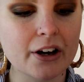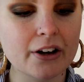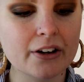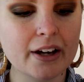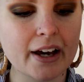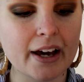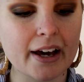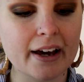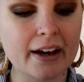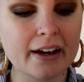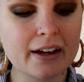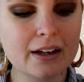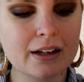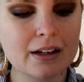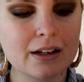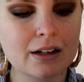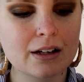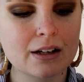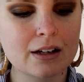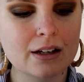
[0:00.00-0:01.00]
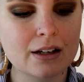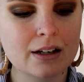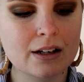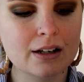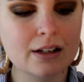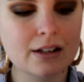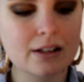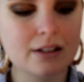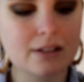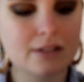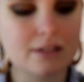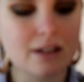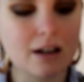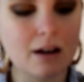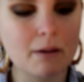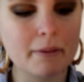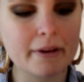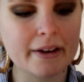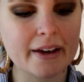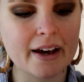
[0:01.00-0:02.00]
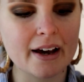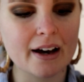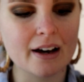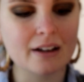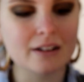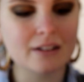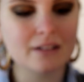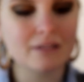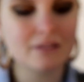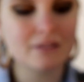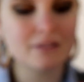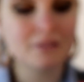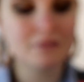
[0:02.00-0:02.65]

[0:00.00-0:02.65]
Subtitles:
Okay. It's coming out